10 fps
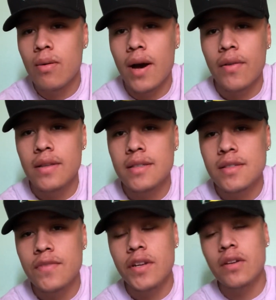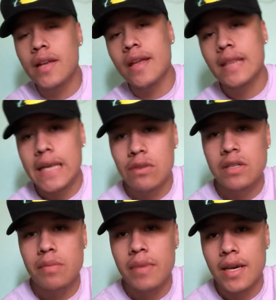Wow, this is a video that I didn't think I was
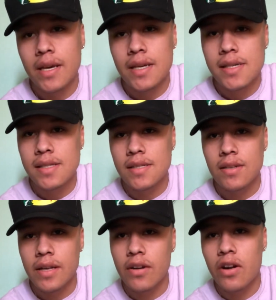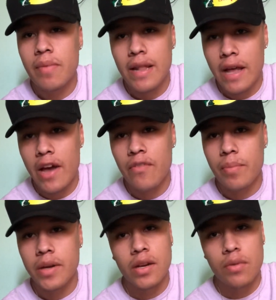gonna make until later on in my life,
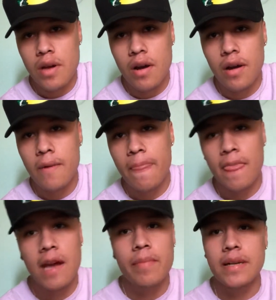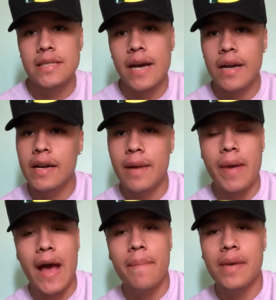but here we are. I'm excited, I'm
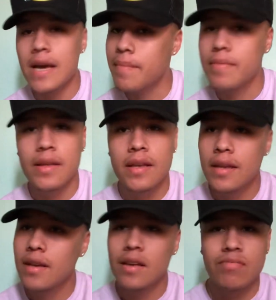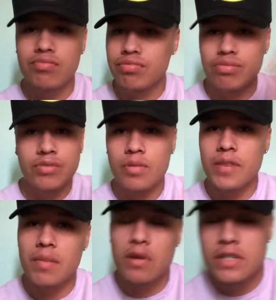happy, I'm so
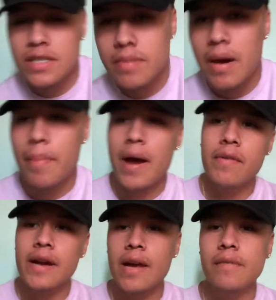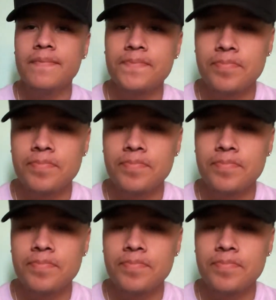many emotions in my mind right now.